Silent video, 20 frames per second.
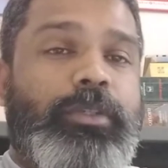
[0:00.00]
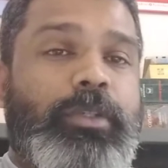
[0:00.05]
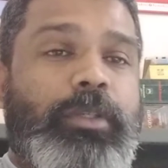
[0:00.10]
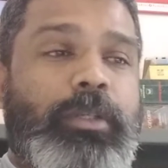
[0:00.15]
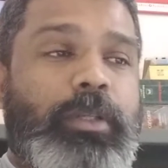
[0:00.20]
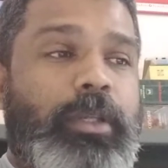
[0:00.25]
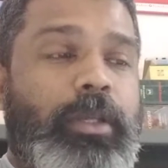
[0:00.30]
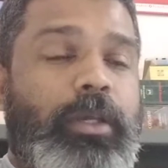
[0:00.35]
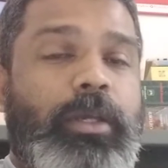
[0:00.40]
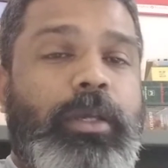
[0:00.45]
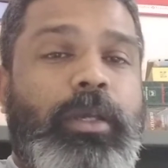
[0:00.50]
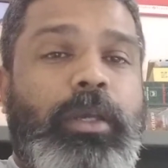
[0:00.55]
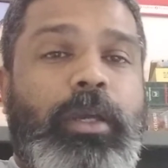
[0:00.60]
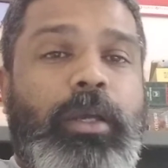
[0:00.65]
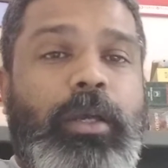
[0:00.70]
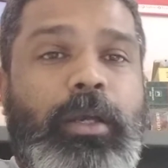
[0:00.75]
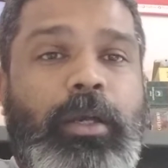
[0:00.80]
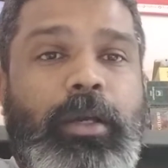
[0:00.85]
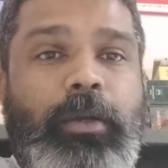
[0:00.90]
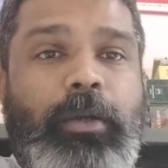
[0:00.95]
in
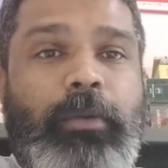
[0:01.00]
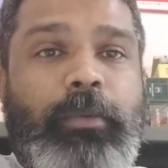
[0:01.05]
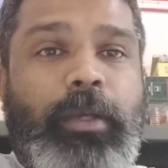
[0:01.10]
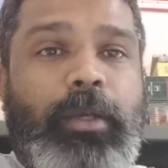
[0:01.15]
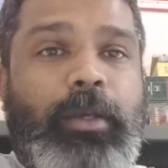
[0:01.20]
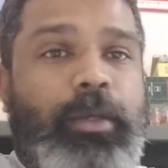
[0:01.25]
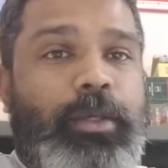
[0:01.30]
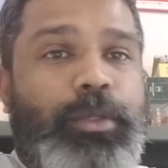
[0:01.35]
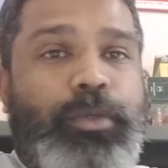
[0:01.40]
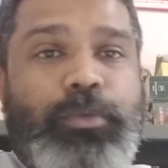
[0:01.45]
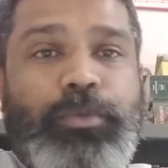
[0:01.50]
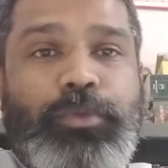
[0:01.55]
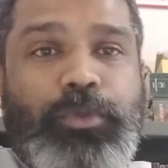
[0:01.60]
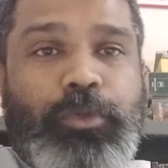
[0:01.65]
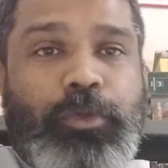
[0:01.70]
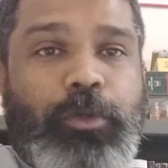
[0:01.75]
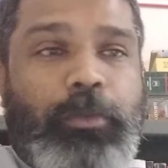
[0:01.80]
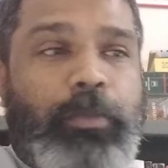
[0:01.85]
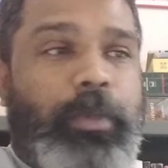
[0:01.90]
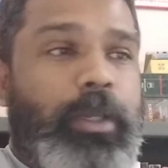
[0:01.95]

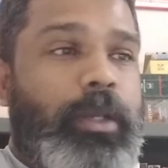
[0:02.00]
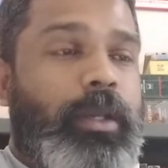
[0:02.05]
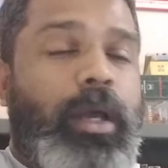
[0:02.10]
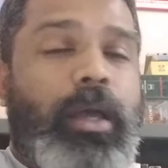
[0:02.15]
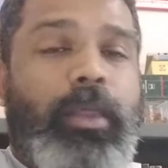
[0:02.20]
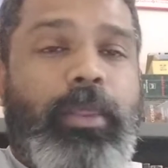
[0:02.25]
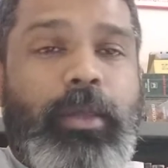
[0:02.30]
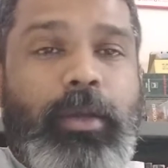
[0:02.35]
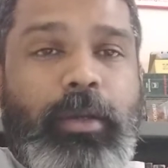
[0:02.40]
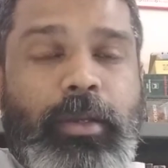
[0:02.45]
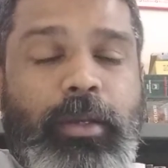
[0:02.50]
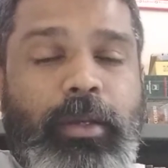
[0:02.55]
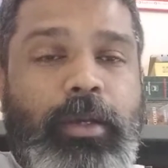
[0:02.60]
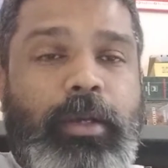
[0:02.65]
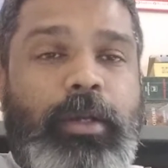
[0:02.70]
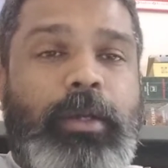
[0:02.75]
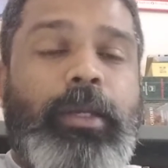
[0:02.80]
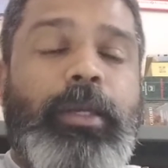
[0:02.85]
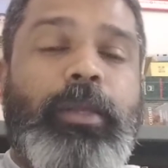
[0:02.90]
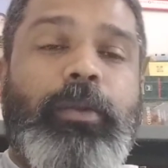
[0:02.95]
YouTube, and other,
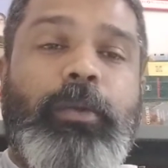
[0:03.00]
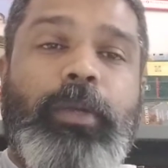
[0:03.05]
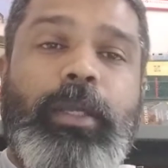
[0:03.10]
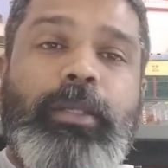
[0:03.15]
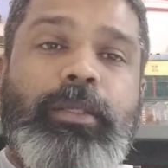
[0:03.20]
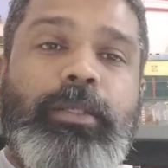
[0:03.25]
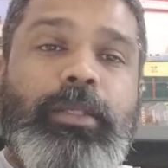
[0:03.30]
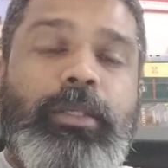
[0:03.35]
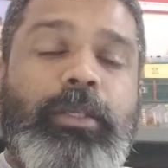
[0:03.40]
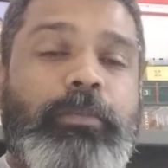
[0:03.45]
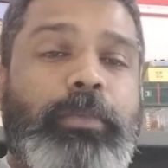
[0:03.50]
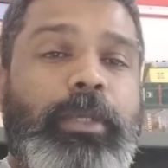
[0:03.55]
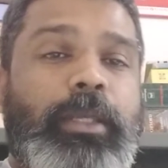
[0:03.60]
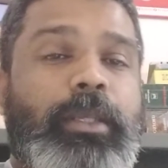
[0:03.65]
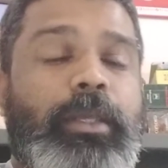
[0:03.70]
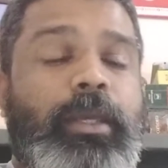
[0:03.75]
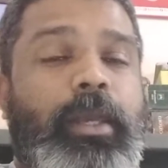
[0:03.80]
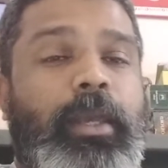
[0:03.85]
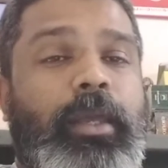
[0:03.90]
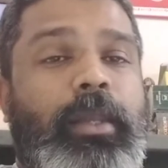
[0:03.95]
internet
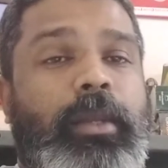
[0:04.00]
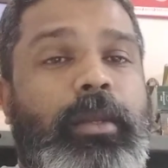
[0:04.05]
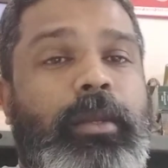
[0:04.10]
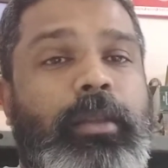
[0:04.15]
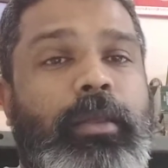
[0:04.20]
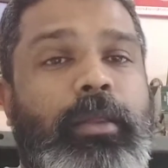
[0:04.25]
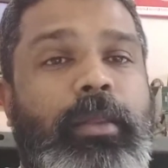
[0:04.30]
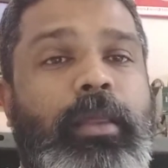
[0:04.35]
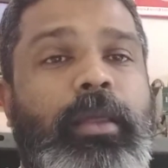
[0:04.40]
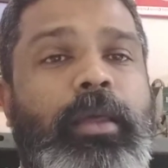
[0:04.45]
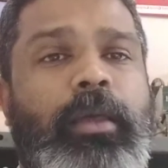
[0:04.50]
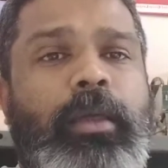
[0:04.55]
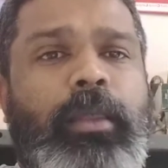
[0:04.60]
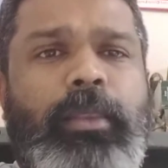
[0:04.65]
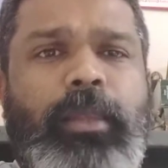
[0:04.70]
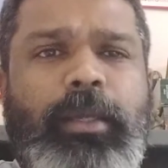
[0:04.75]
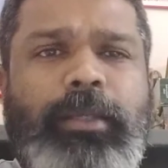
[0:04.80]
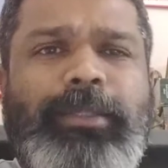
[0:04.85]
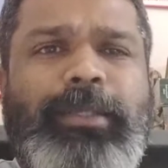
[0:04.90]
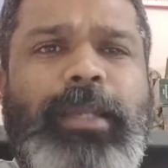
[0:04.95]
media and
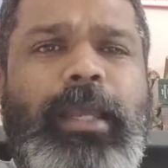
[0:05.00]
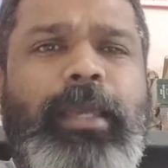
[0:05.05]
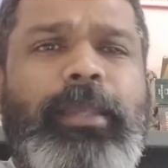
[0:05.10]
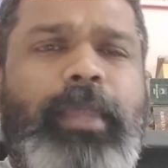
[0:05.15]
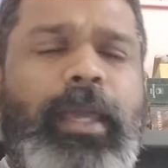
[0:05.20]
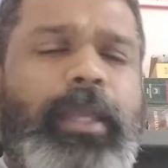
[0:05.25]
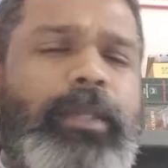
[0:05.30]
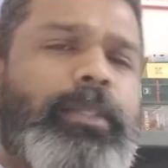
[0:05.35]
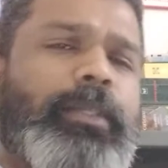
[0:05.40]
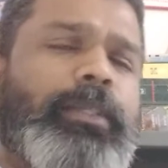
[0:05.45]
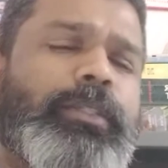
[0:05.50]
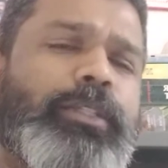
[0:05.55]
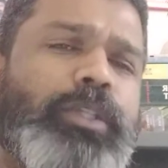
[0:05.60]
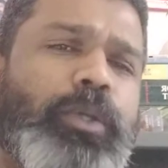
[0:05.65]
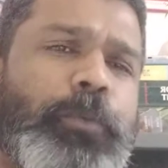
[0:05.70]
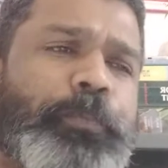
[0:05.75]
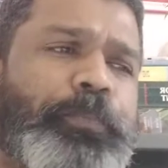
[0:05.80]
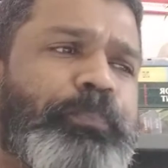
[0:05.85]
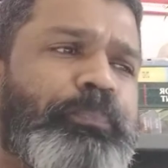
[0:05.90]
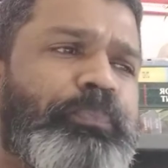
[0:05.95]
things like that.
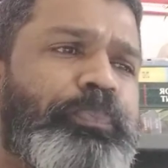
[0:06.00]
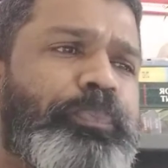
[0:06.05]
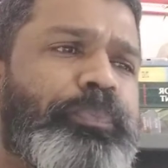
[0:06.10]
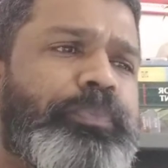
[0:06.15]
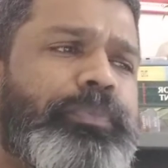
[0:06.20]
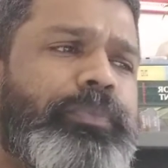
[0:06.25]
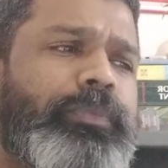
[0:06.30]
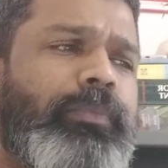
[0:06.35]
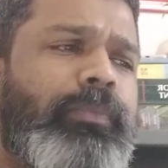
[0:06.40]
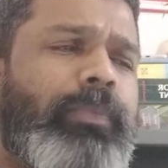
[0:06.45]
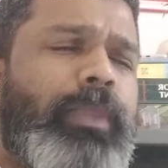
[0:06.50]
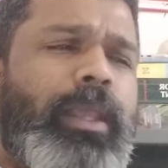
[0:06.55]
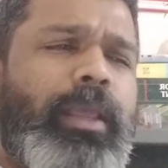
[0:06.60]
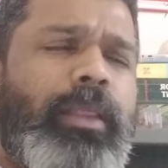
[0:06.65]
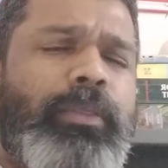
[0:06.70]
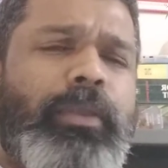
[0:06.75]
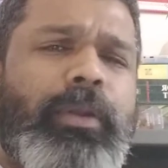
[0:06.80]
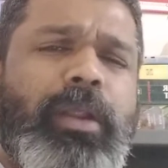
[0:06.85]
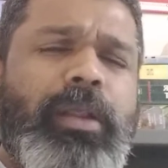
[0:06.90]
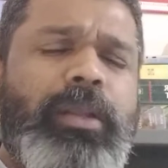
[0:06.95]
So
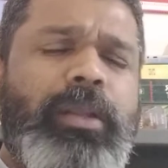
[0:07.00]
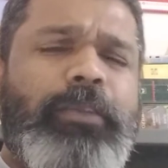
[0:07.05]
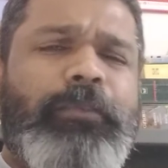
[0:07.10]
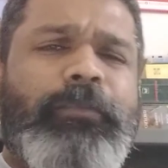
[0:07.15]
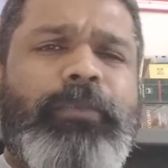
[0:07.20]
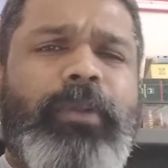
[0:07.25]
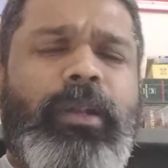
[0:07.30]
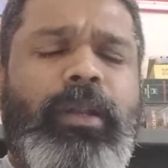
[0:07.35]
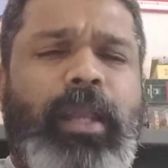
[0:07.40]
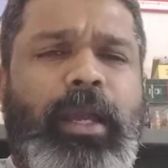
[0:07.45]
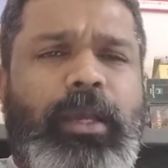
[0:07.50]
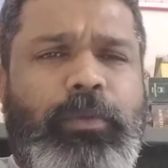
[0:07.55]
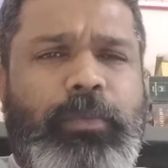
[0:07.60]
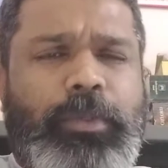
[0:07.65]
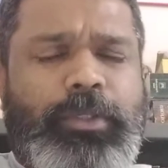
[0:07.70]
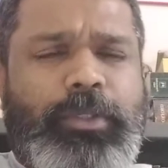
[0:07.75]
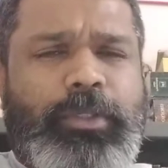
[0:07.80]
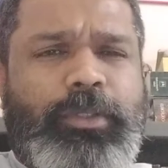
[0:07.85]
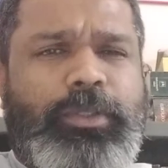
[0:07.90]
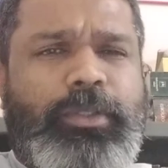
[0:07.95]
there are different
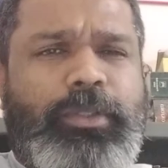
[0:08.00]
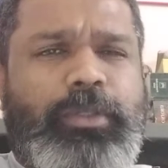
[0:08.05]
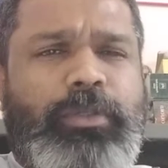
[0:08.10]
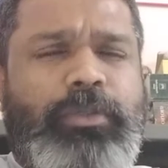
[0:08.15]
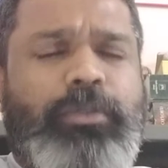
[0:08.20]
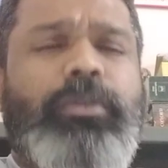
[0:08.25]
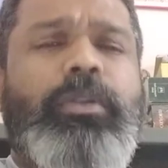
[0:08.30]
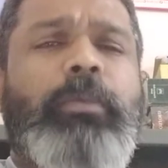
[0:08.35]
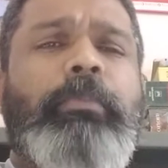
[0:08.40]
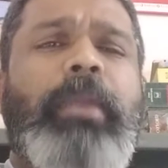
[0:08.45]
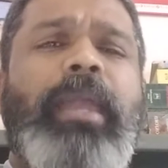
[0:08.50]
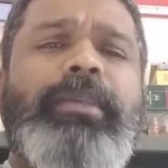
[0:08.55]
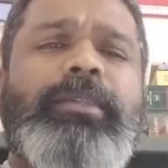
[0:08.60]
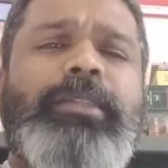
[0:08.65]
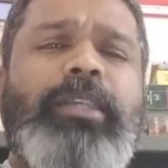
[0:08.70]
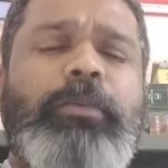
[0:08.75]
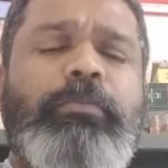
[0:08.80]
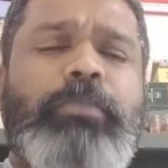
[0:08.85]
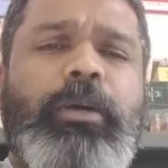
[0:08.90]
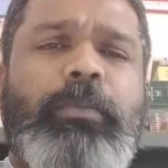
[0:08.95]
languages. So the
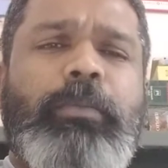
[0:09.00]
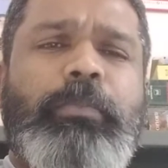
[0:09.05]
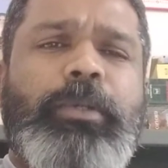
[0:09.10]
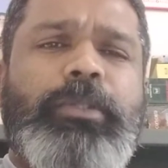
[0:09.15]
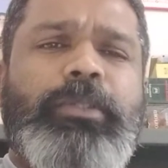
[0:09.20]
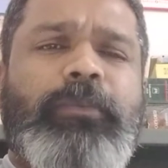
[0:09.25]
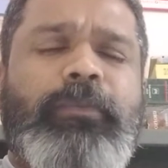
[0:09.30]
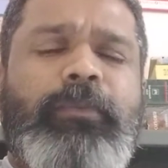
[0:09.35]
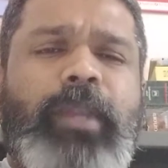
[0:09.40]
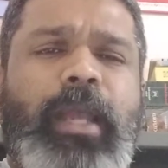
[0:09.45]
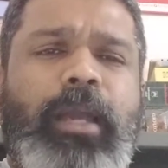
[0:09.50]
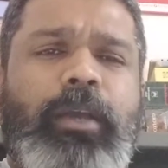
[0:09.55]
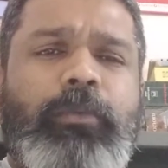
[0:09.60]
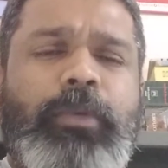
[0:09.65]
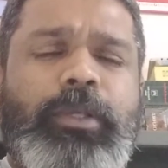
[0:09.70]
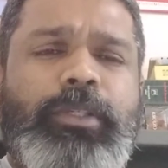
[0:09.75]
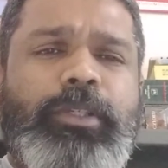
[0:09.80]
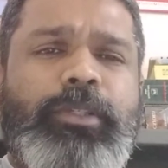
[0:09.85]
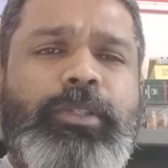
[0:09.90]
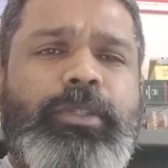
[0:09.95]
basic purpose of
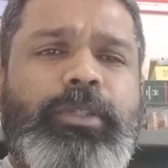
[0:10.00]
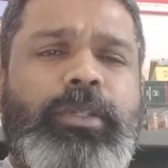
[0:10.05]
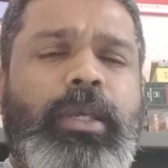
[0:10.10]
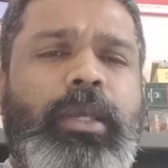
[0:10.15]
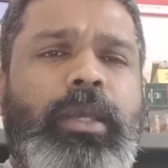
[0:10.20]
language is,